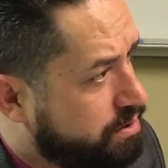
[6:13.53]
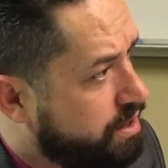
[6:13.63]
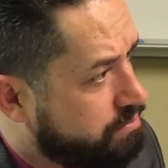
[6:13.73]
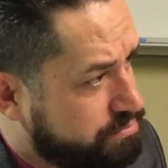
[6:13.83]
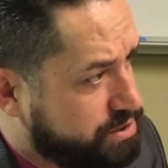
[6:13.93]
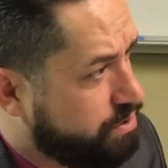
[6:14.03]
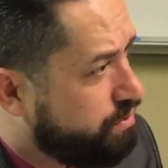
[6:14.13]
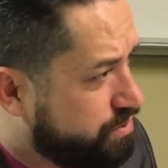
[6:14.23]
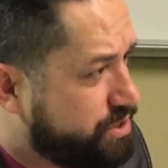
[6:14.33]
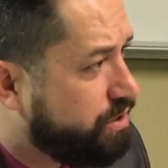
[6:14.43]
Okay, so
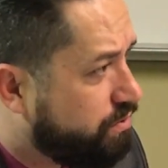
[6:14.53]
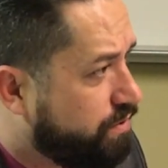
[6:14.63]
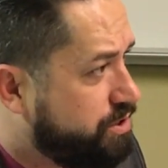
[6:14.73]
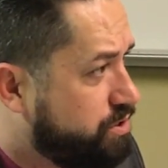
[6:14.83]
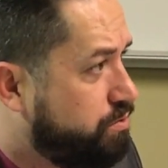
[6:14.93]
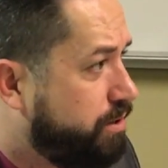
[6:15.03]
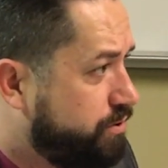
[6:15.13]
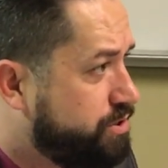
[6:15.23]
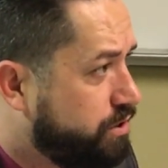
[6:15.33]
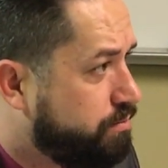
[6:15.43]
they're still original, but they're
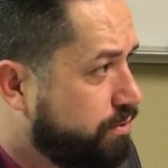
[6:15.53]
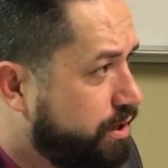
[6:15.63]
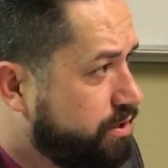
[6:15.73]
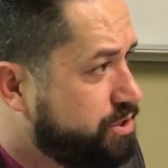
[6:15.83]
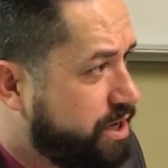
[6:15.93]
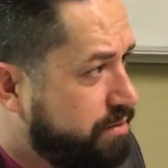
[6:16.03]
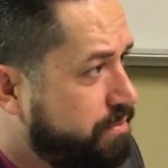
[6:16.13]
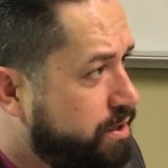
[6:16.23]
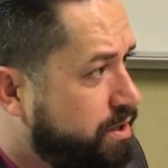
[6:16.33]
still in pretty good shape?